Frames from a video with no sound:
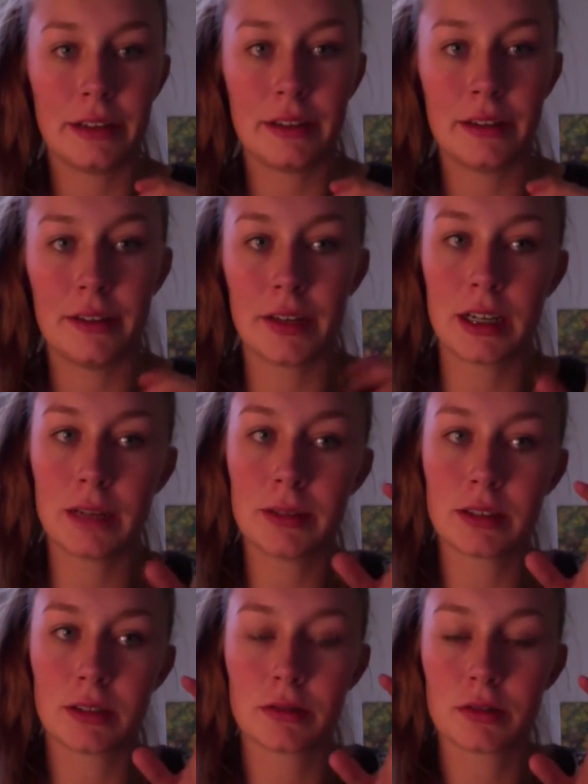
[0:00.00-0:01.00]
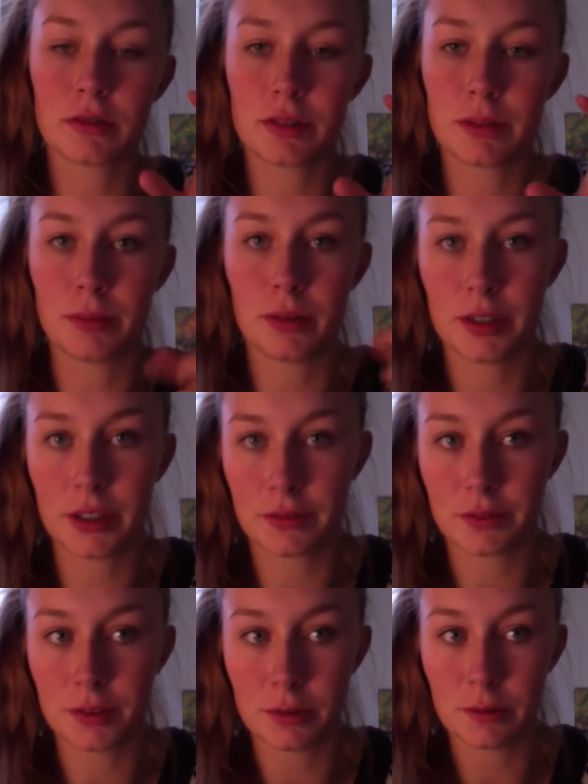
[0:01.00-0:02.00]
the clip is also the point
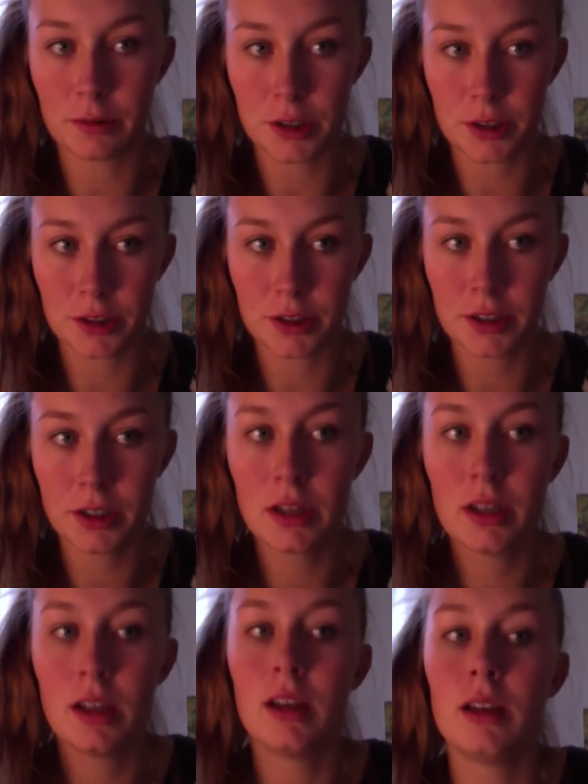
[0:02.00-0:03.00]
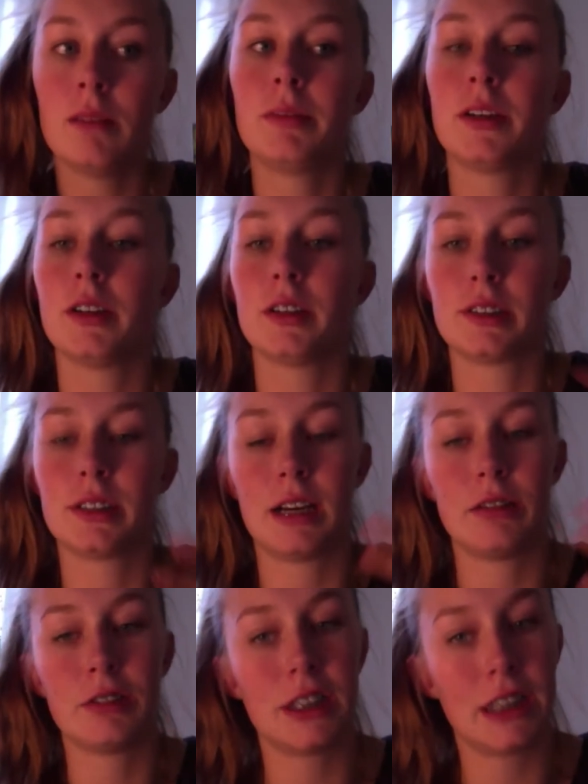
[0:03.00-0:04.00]
of no return because now
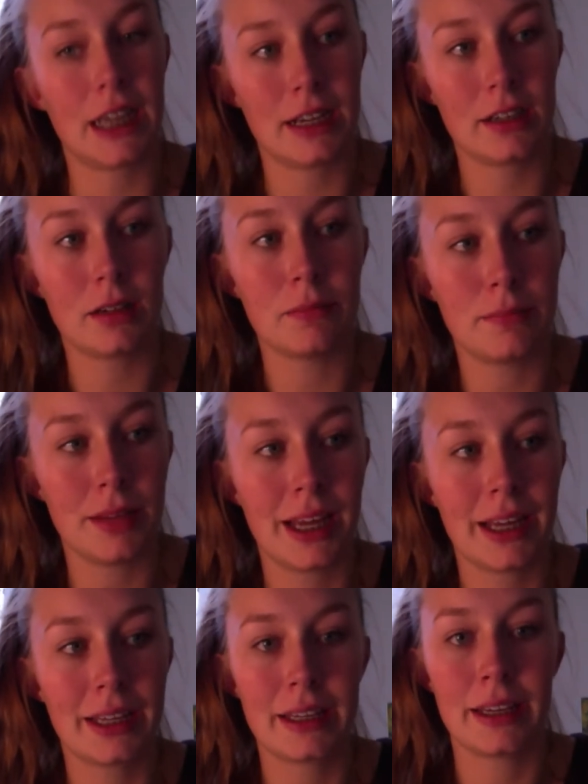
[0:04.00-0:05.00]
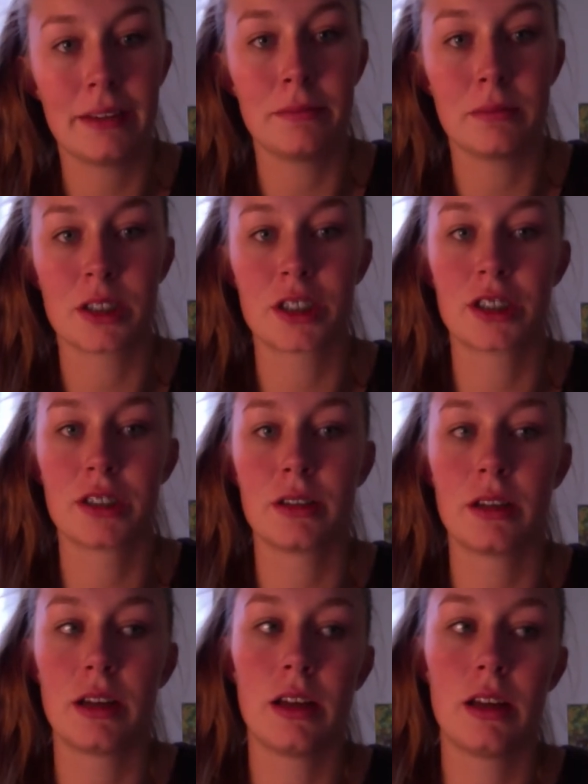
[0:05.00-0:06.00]
she can come back, which
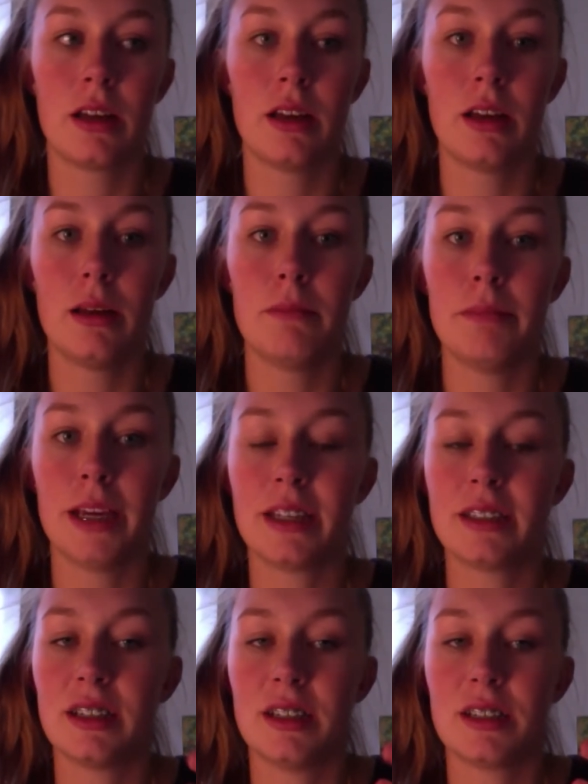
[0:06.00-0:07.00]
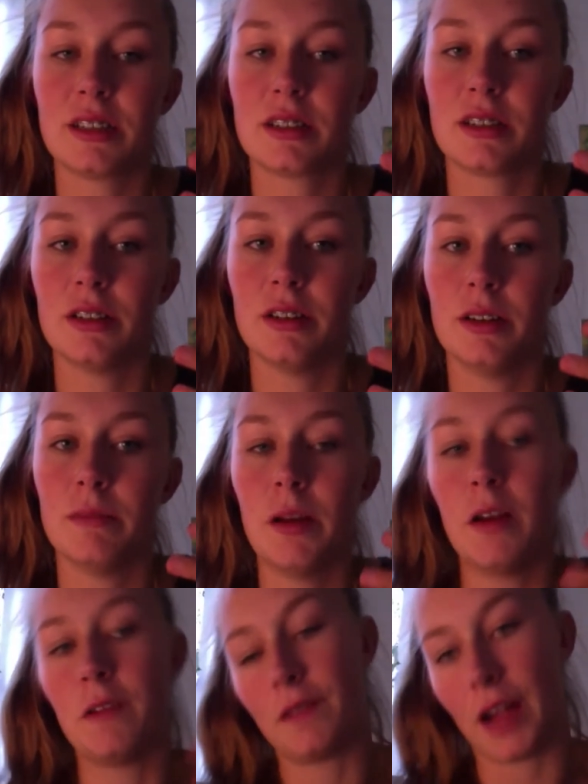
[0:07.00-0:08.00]
makes it
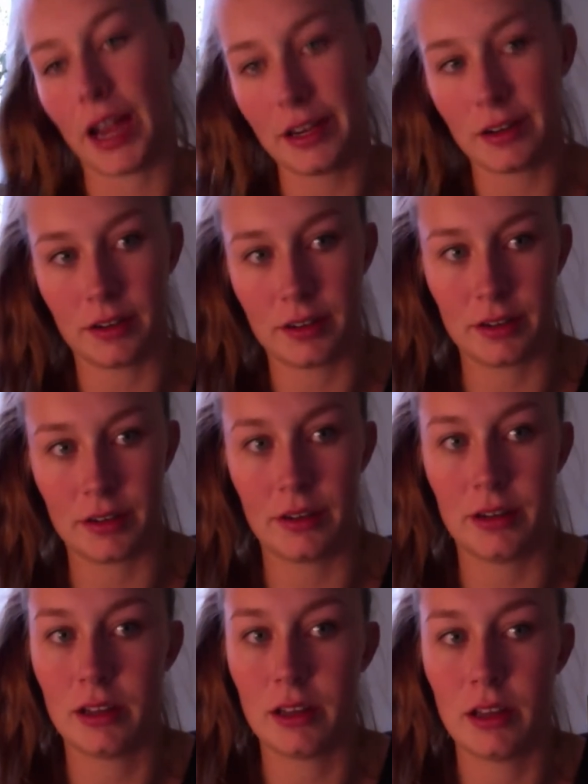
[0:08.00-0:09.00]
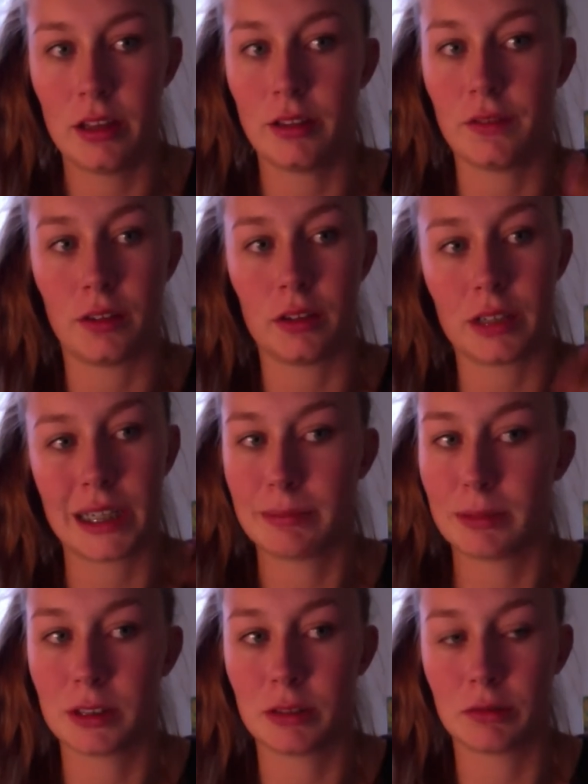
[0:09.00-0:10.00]
her fight on the following
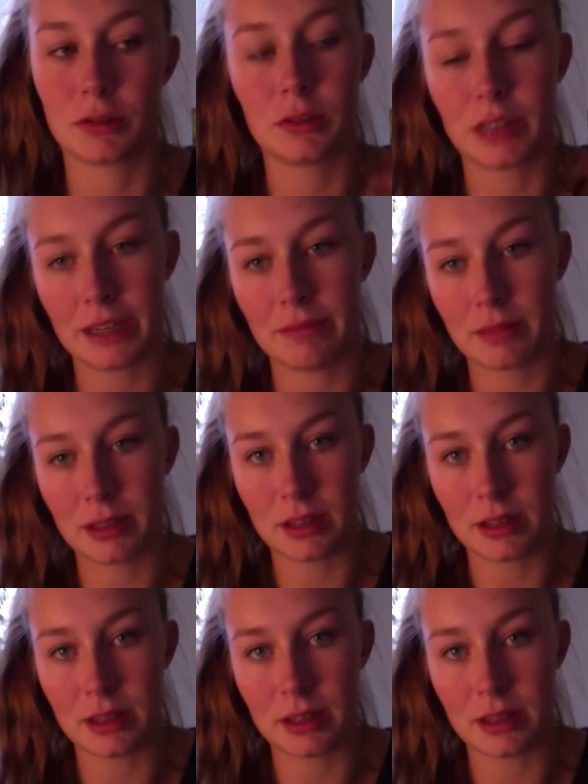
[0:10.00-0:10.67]
episode to get